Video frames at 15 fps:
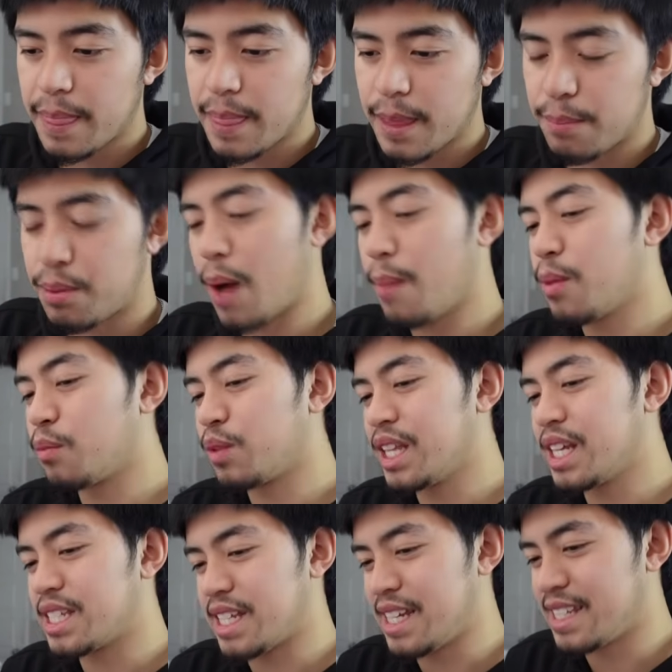The problem with
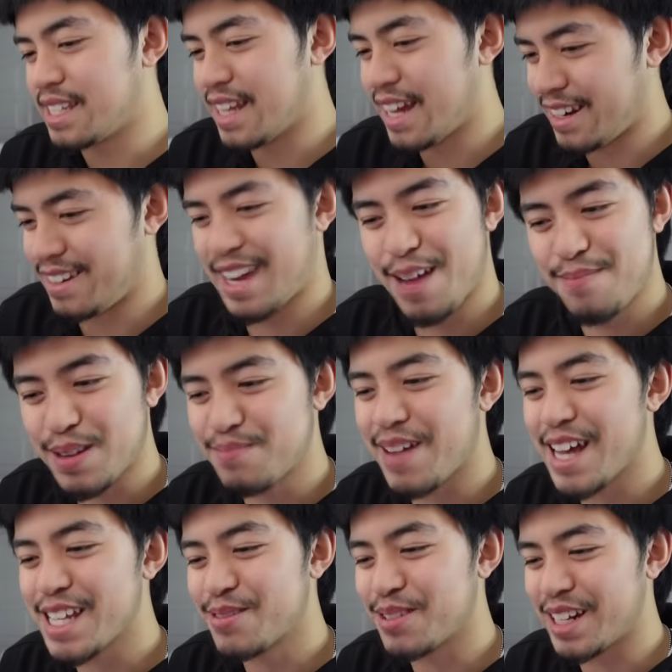this is that epic
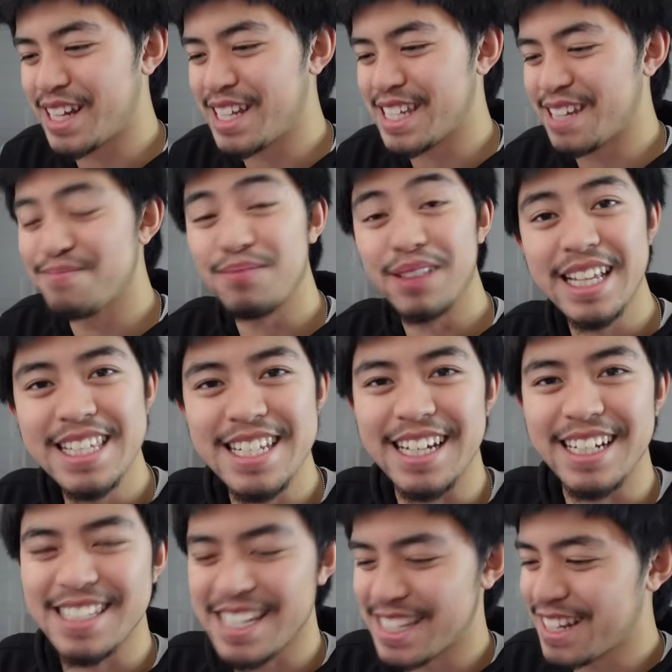password is in plain
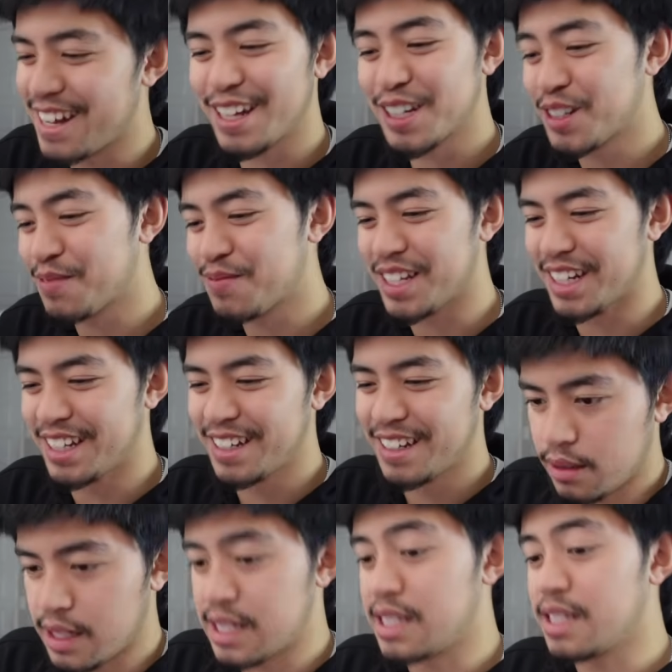text. It's not encrypted.
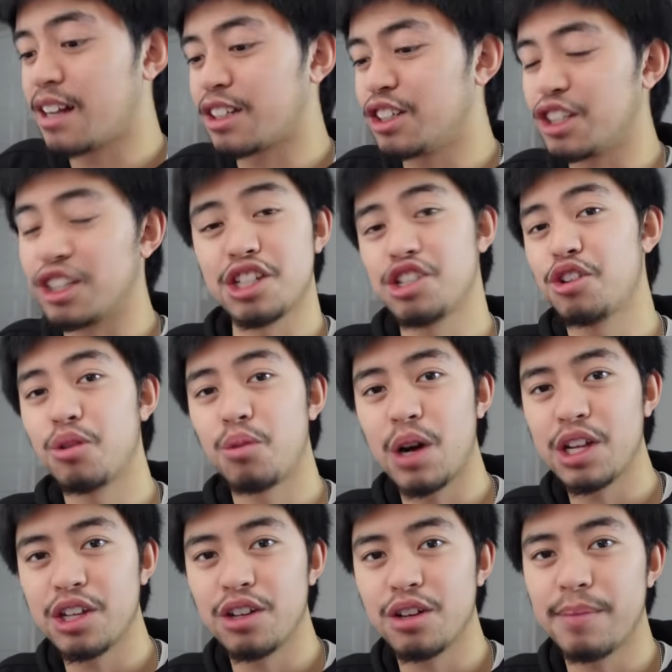This is not good because you don't
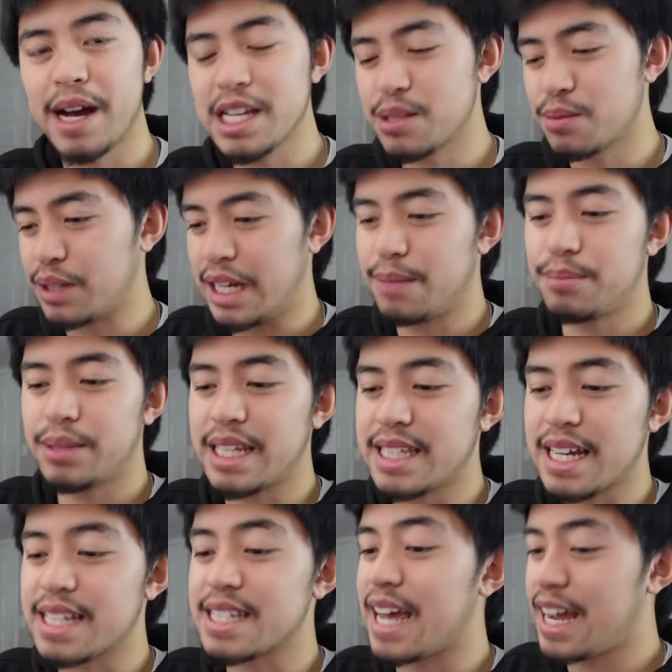want your password in plain
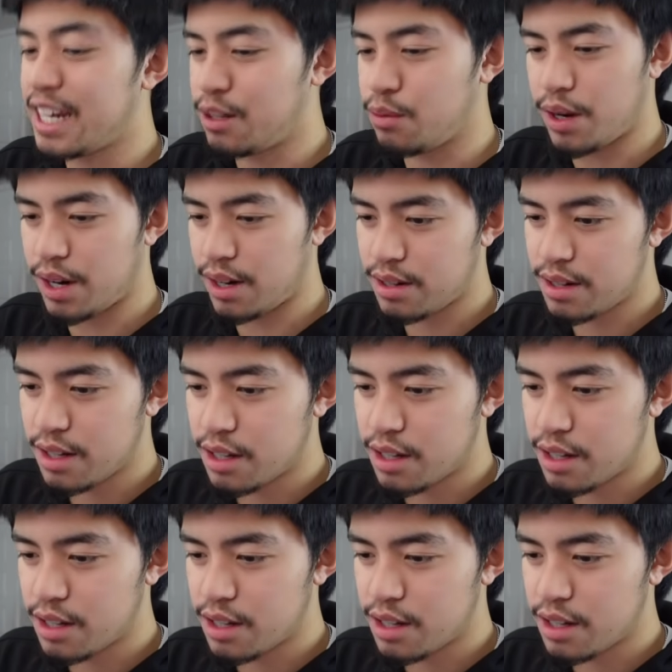text anywhere.